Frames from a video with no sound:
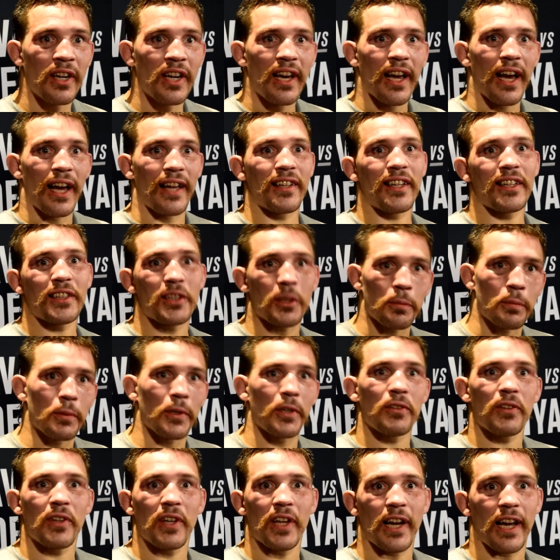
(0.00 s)
I'd like to prove
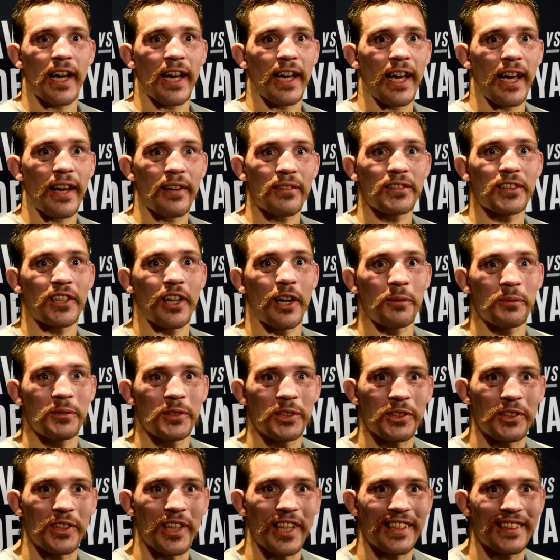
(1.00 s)
that I have some
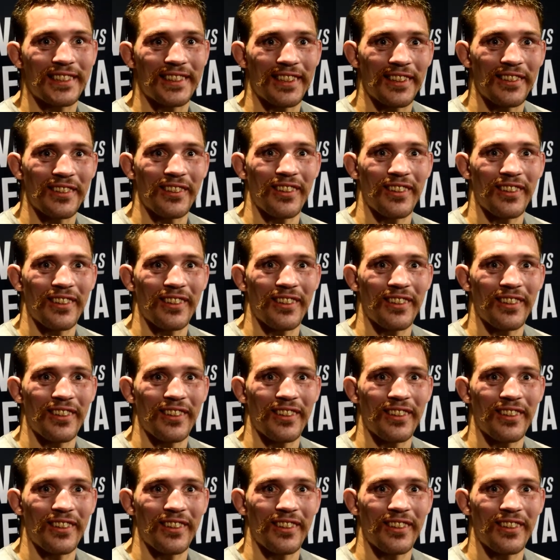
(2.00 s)
jiu-jitsu.